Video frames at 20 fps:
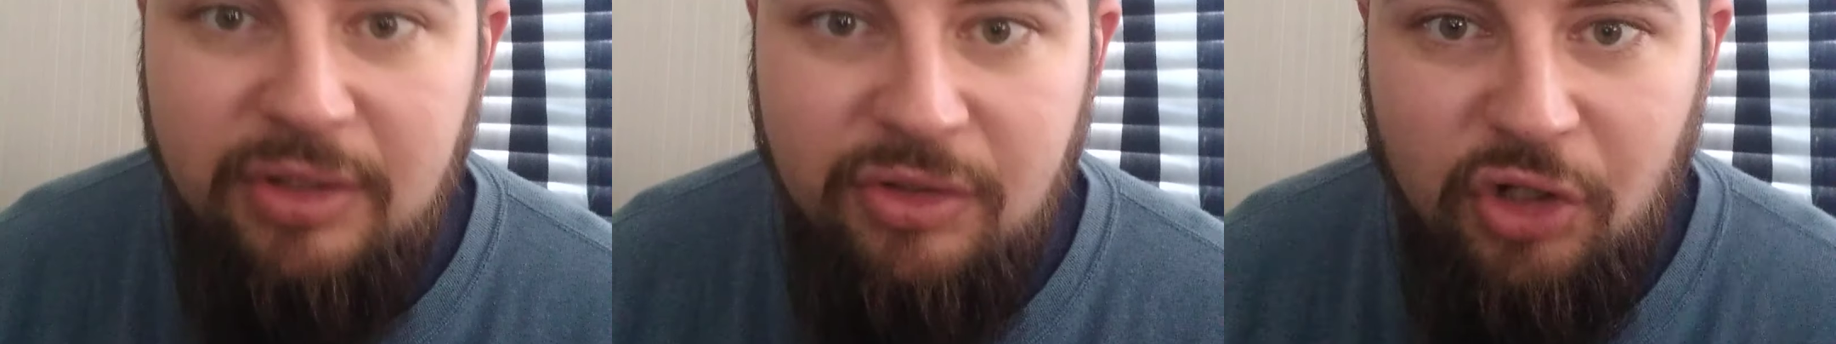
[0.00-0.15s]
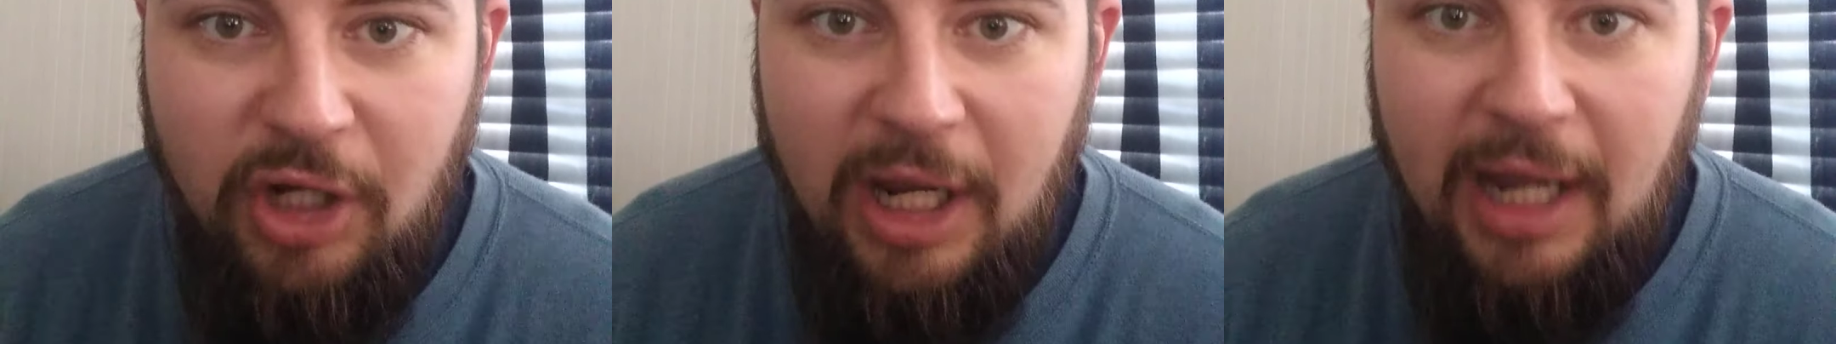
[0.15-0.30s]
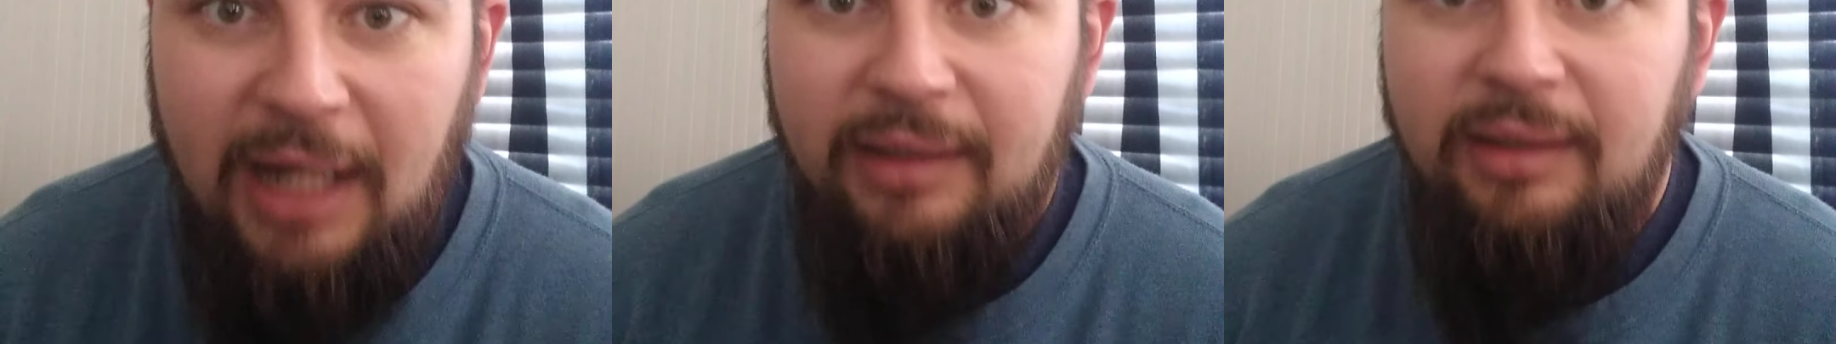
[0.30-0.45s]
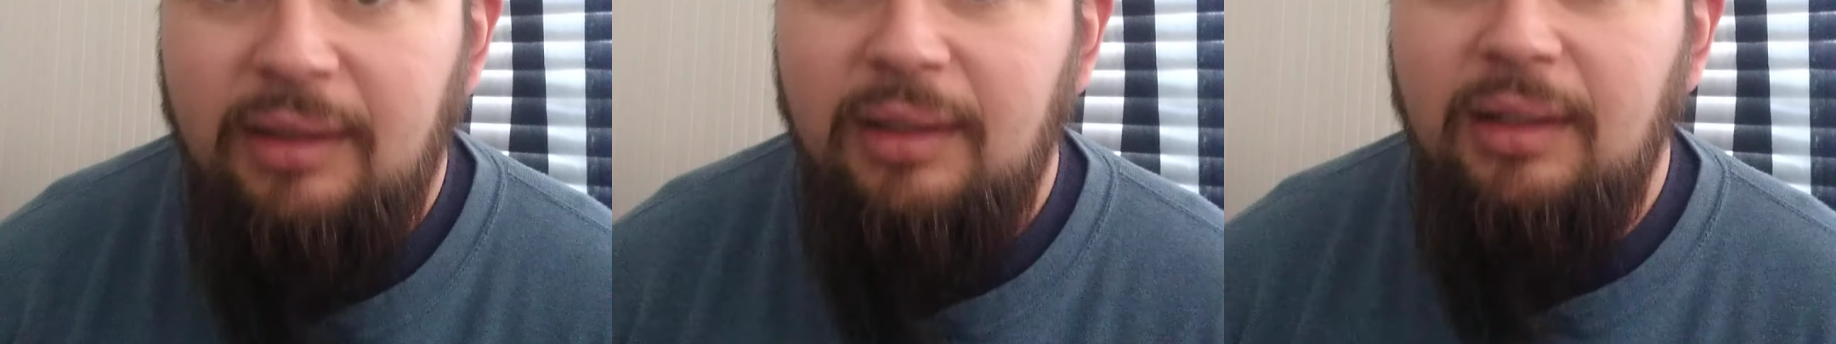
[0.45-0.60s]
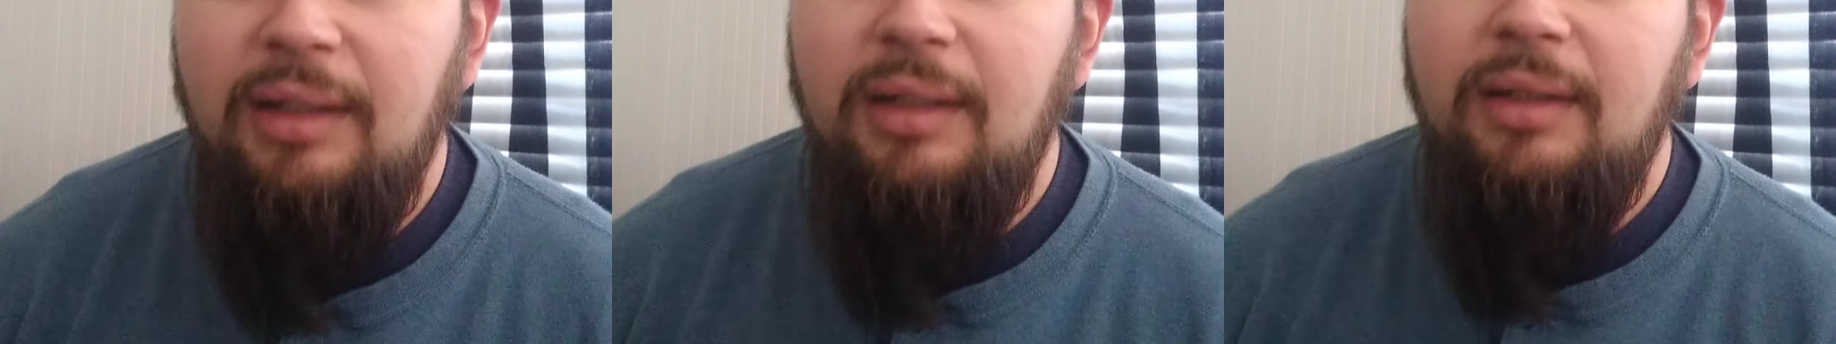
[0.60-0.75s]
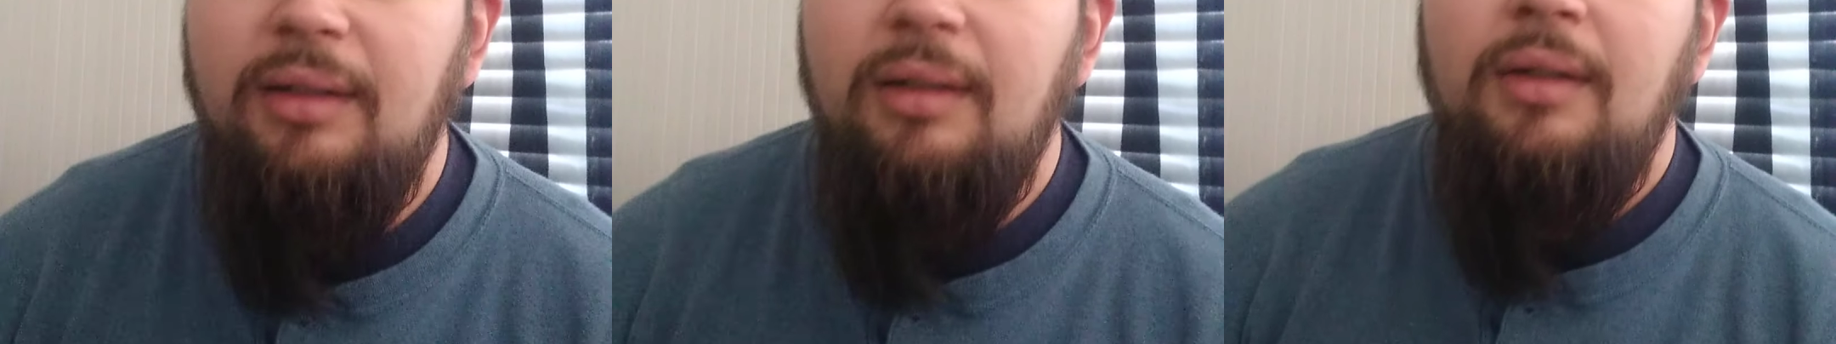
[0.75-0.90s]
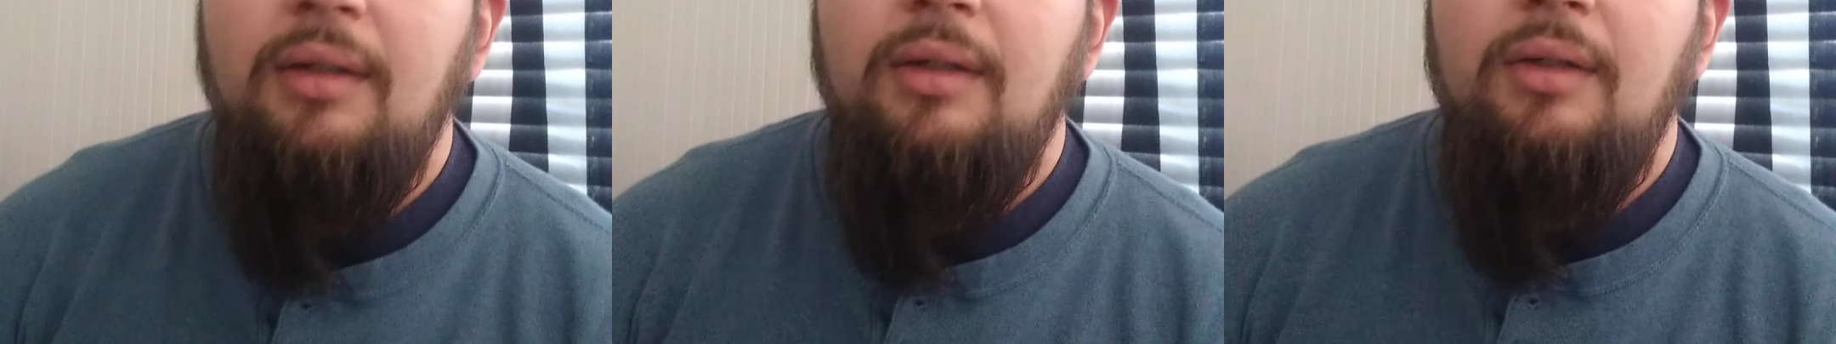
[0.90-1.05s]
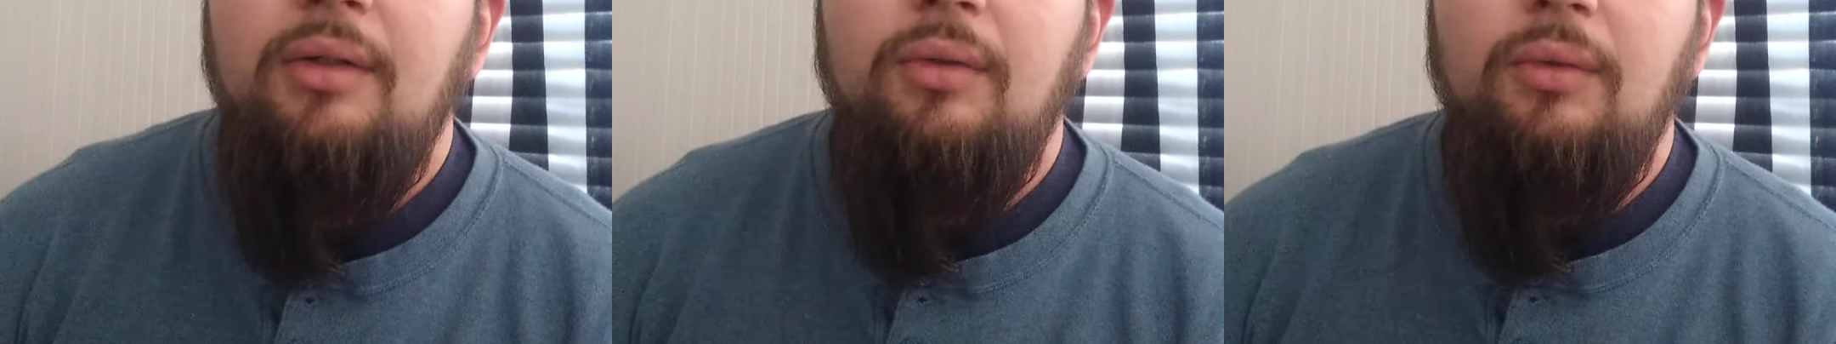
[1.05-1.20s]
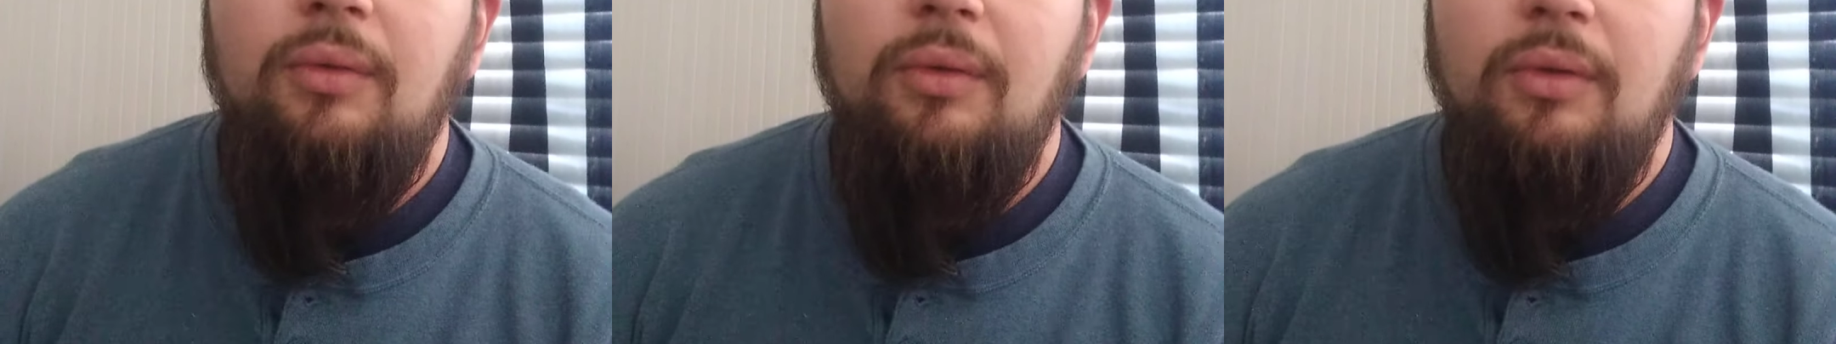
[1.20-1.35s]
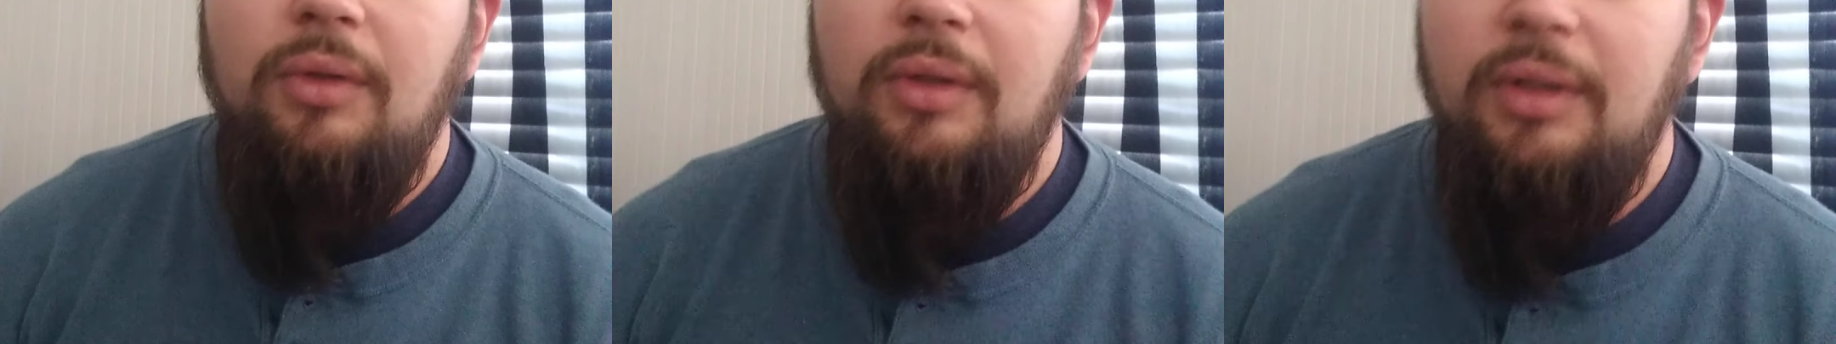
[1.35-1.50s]
jacket,
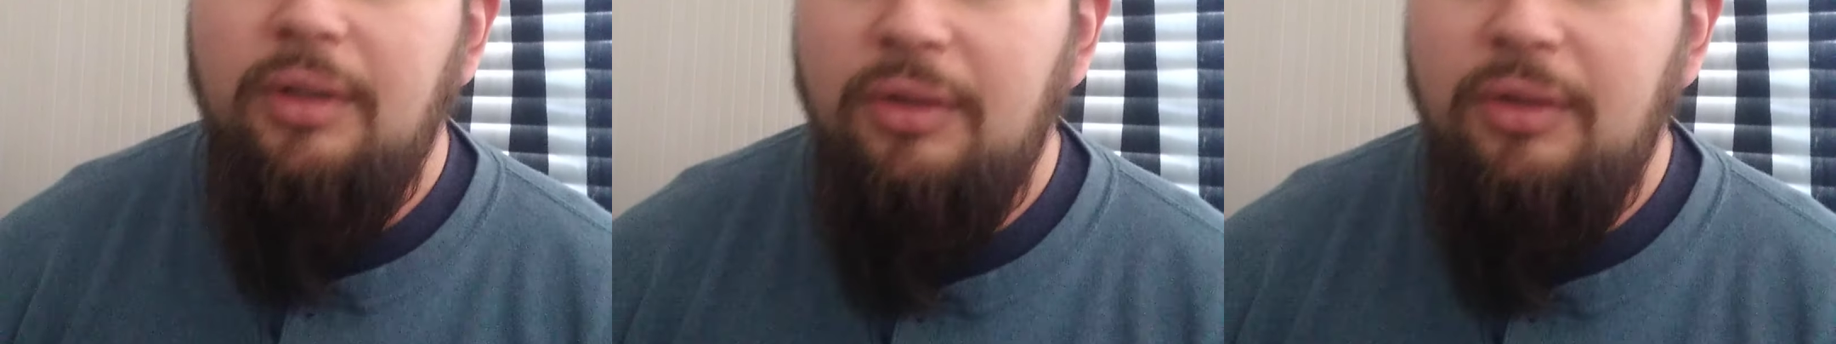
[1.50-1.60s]
or